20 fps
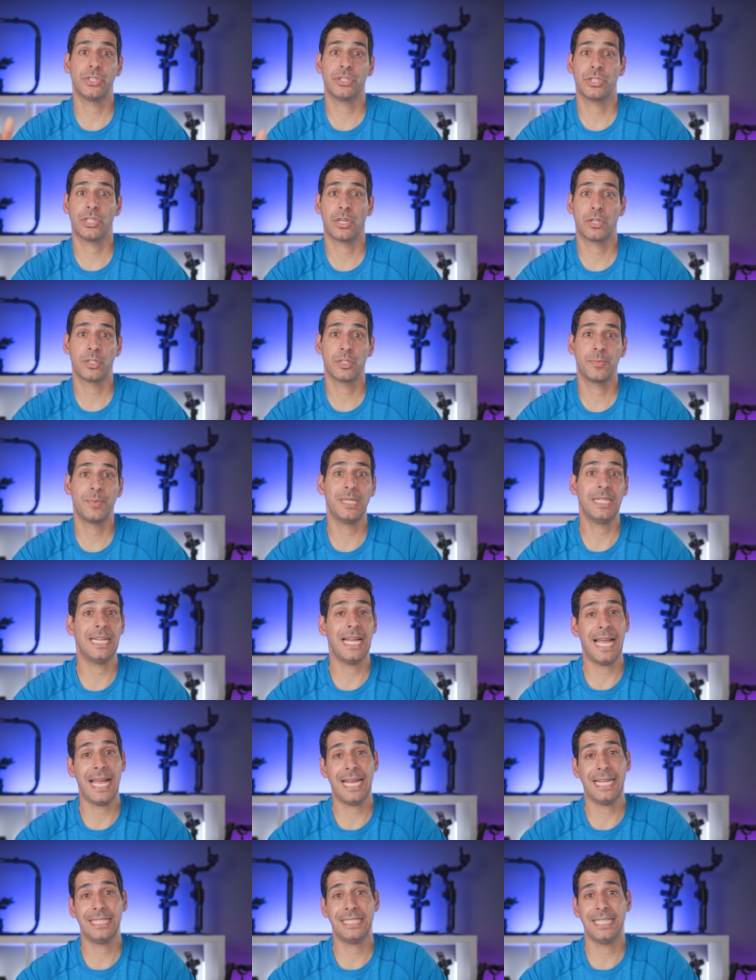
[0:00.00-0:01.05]
the shutter speed,
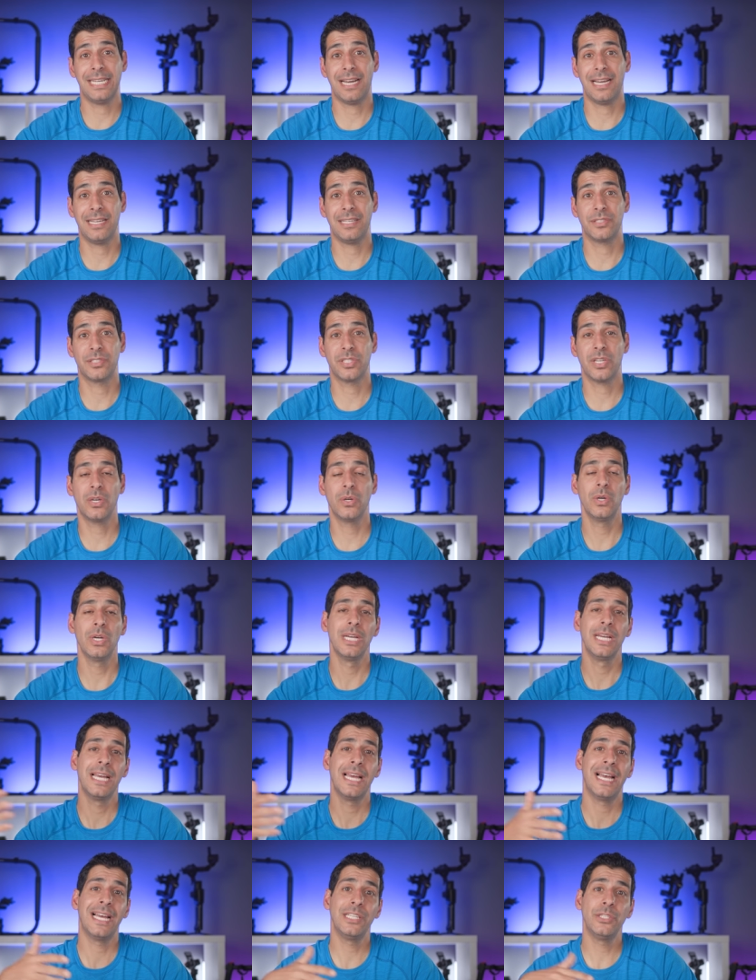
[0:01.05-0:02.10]
and the ISO
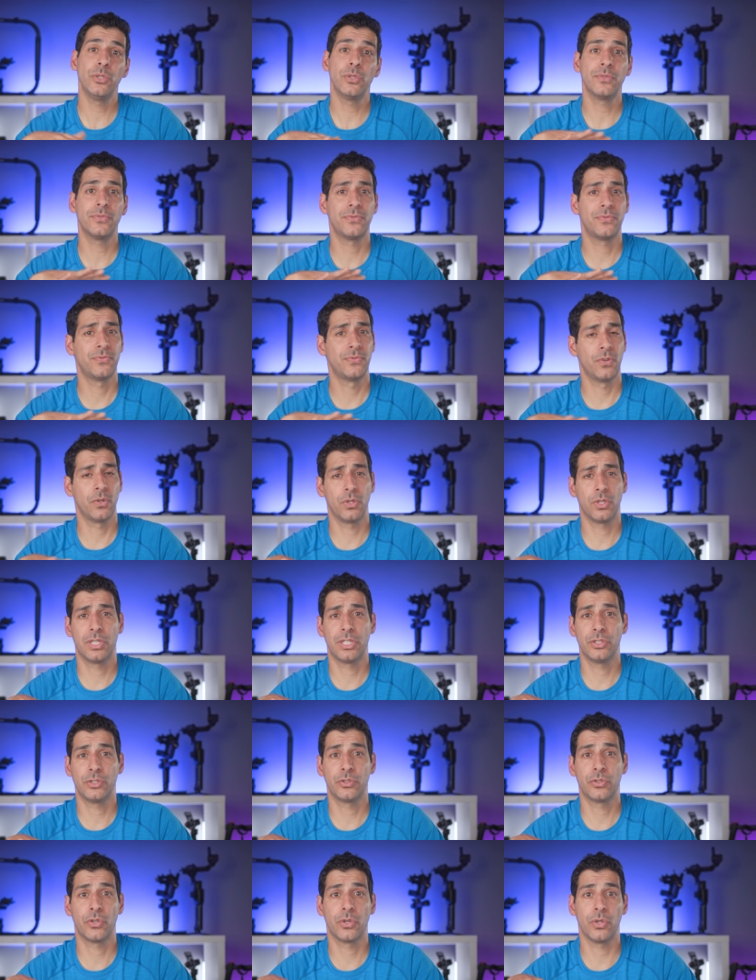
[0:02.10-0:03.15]
and you have full
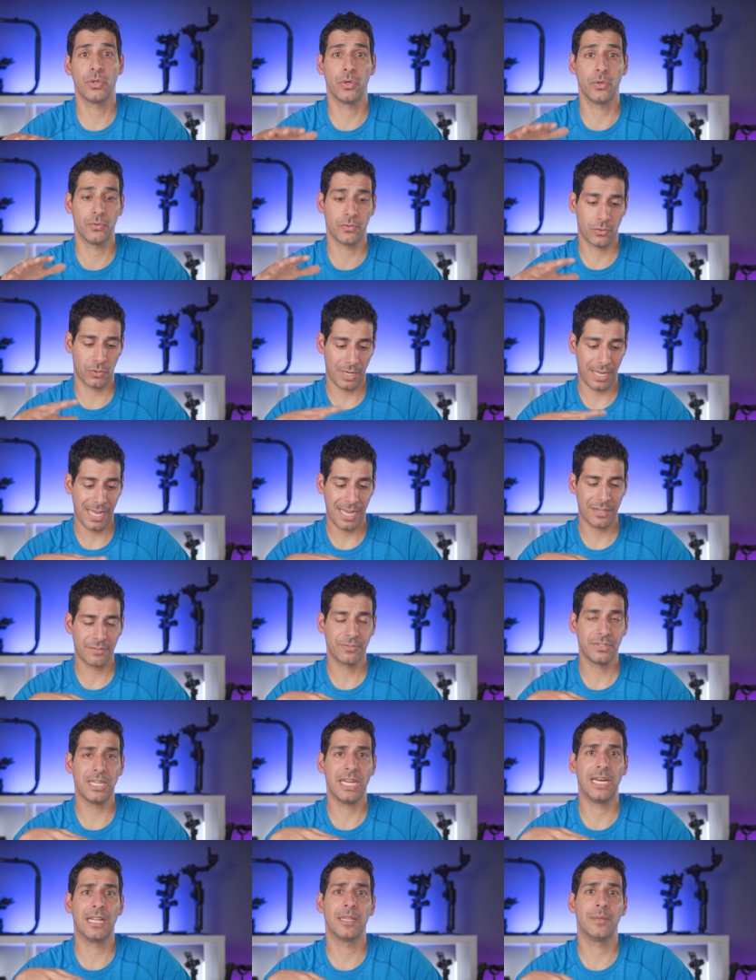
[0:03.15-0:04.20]
control over
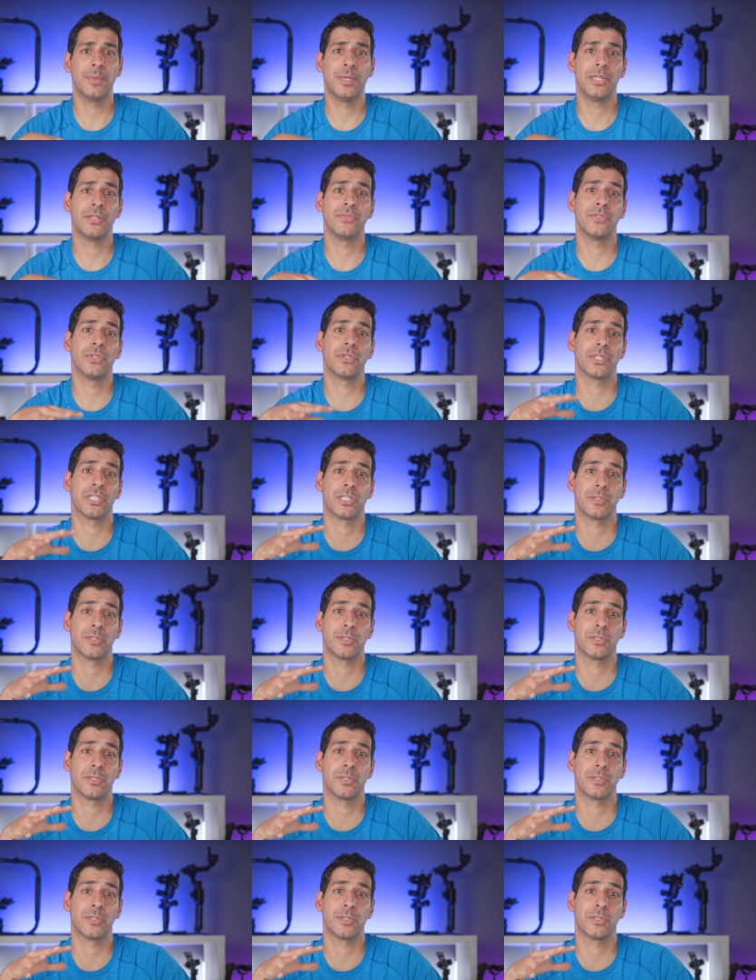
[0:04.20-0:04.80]
every element of your